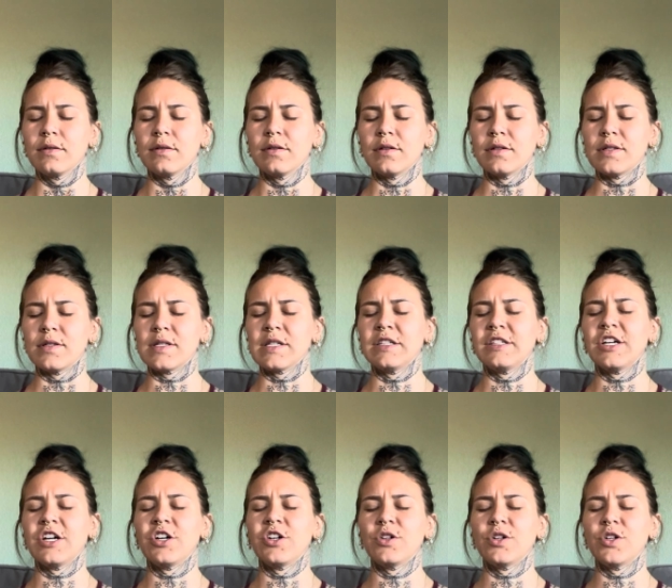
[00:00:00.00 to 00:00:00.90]
A
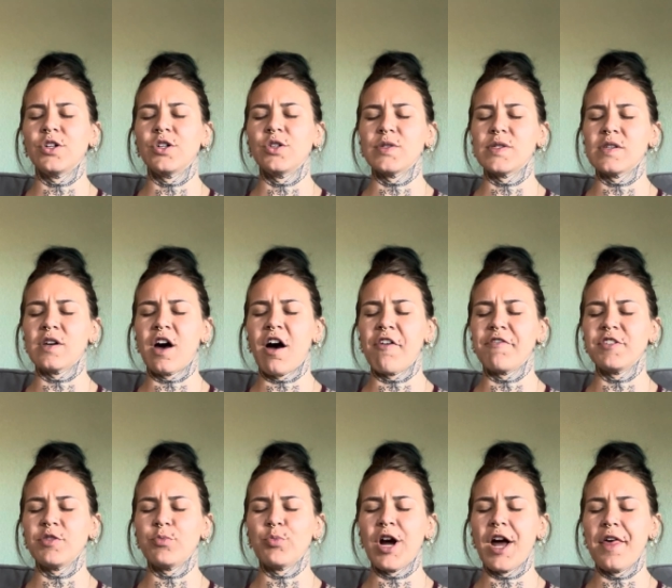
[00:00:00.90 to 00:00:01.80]
slow,
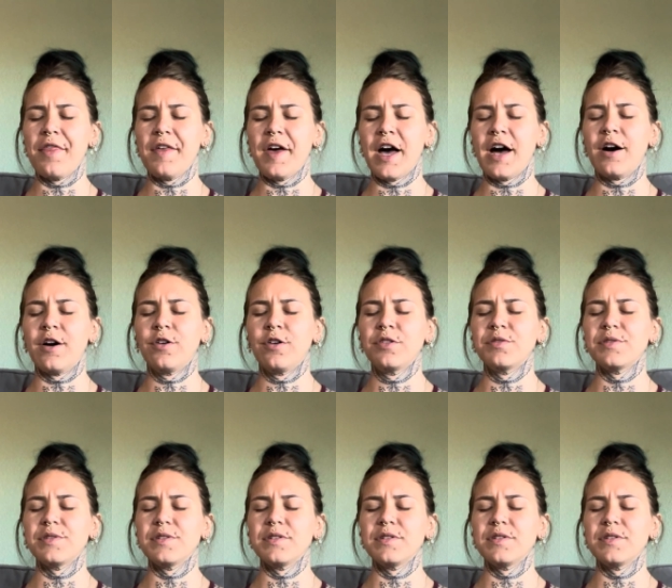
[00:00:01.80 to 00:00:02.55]
soft breath out.